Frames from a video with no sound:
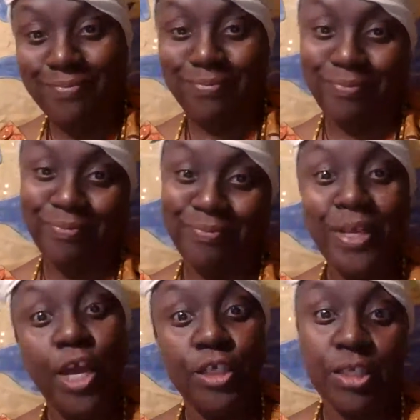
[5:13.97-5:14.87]
So
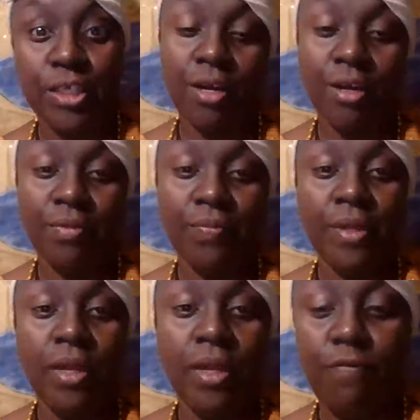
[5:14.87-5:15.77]
if you hear
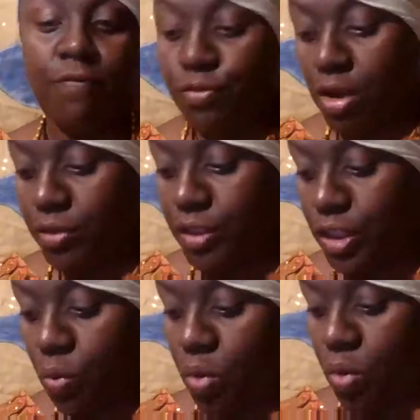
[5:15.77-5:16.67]
that playing
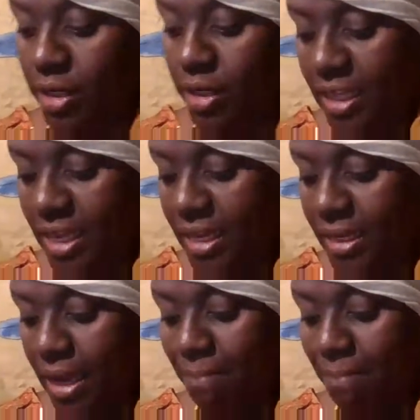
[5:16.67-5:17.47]
in the background,